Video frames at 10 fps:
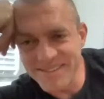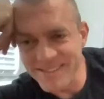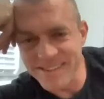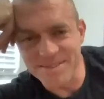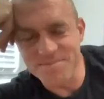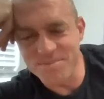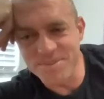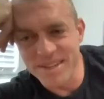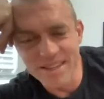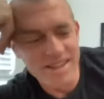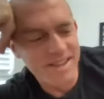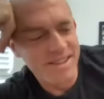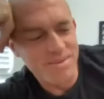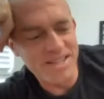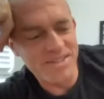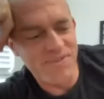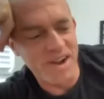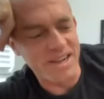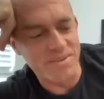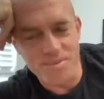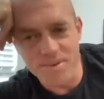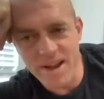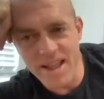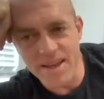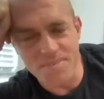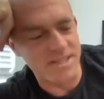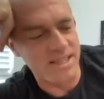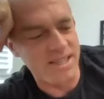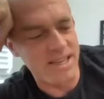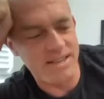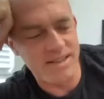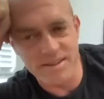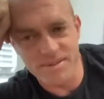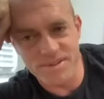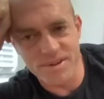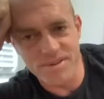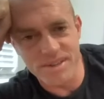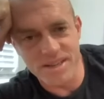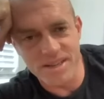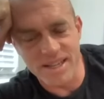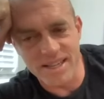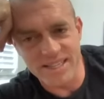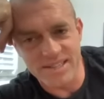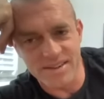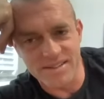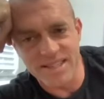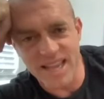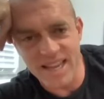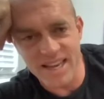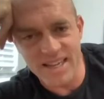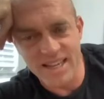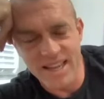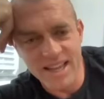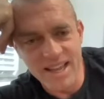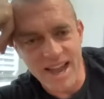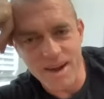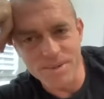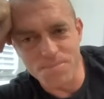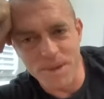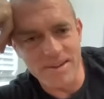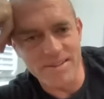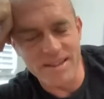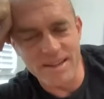yeah, I didn't know that. Wes fucking ripped as a kid, dude. He's so good. Like he started skating. I was better